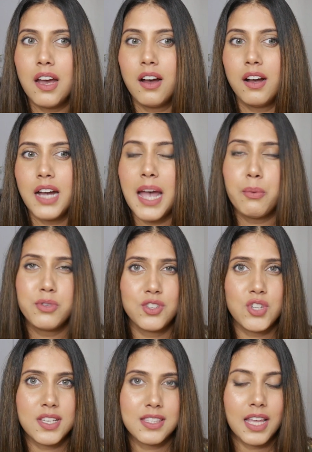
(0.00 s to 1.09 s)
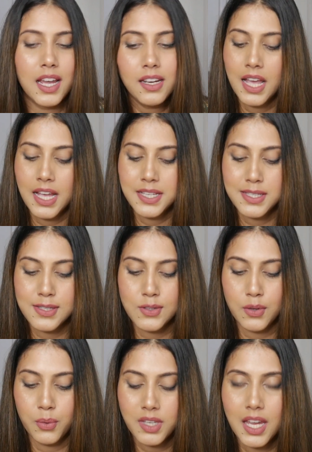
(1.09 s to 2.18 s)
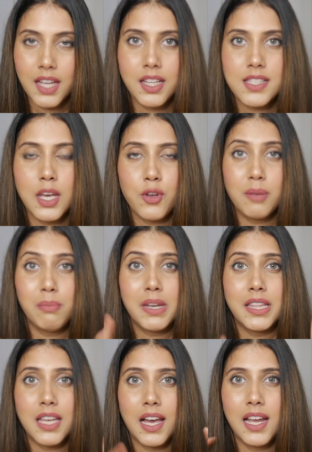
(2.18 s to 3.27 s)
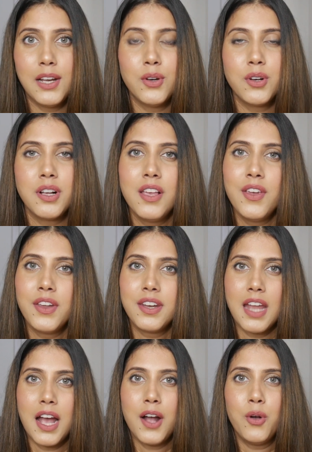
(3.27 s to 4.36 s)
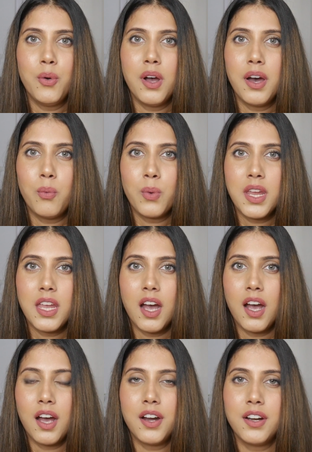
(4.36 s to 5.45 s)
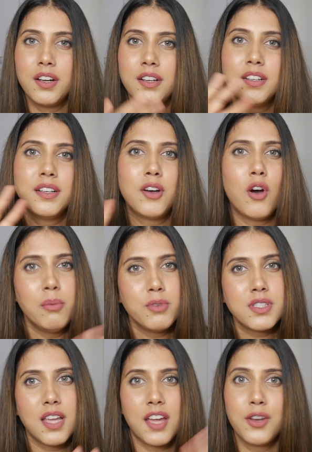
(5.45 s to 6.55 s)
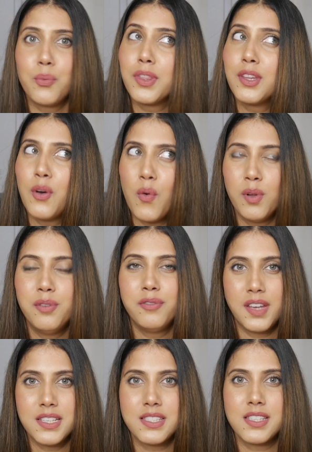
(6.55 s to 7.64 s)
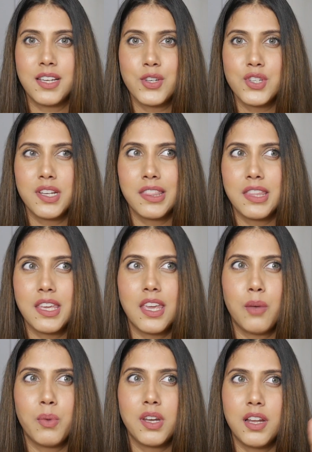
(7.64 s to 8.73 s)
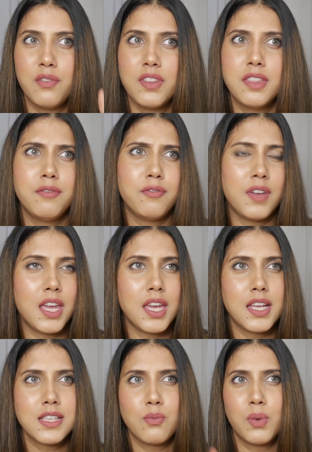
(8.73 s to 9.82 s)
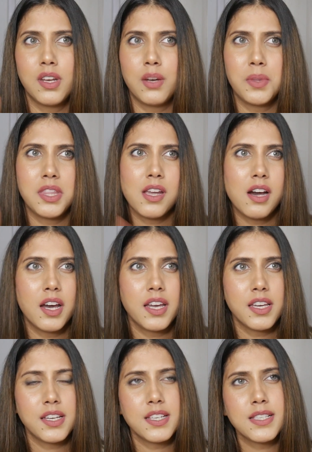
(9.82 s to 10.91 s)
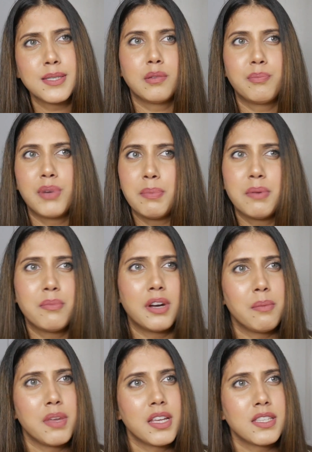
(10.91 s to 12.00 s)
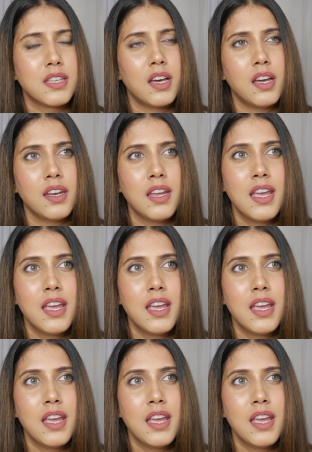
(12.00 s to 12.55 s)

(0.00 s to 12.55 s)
I would suggest that. So yeah, that's how you complete the eye look. Now we are almost done with the whole face discussion. I think, yeah, we're done with the face, we're done with the eyes, prep and priming is done.